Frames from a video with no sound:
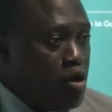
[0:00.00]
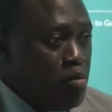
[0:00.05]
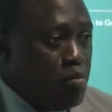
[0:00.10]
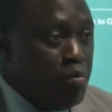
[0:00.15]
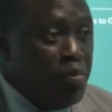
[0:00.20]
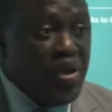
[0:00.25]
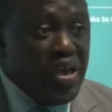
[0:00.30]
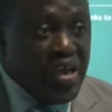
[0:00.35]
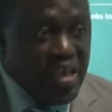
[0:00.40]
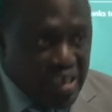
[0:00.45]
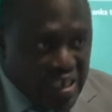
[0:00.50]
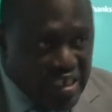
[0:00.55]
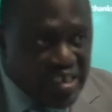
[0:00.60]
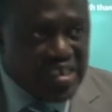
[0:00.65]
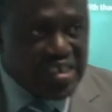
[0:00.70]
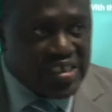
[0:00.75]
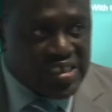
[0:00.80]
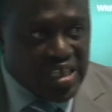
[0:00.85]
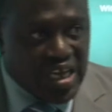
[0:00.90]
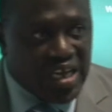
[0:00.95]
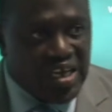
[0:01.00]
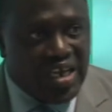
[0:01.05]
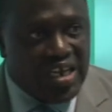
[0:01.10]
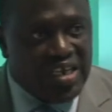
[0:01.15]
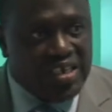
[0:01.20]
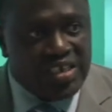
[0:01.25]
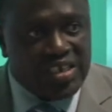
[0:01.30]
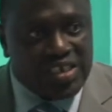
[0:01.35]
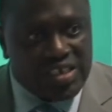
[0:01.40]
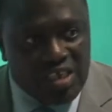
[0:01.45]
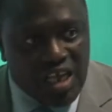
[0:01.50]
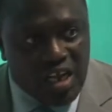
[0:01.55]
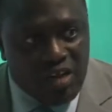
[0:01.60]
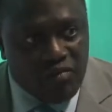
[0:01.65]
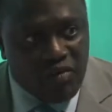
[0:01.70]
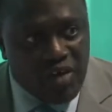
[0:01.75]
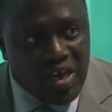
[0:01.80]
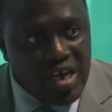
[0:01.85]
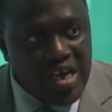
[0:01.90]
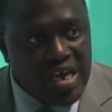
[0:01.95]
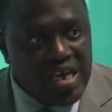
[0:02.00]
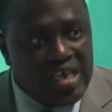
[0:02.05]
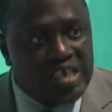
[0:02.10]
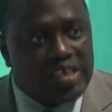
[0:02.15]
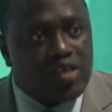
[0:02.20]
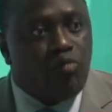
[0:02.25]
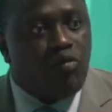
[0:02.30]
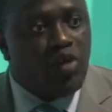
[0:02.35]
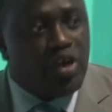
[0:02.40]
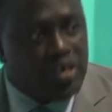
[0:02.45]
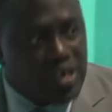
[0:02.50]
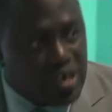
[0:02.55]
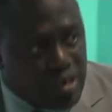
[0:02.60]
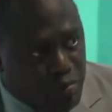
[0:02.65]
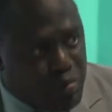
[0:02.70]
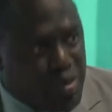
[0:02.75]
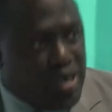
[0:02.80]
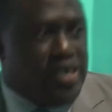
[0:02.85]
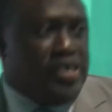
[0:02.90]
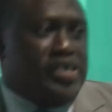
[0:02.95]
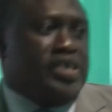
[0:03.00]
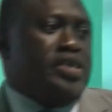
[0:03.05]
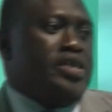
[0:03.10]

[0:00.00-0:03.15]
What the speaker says: being in the Sahel itself is a vulnerability.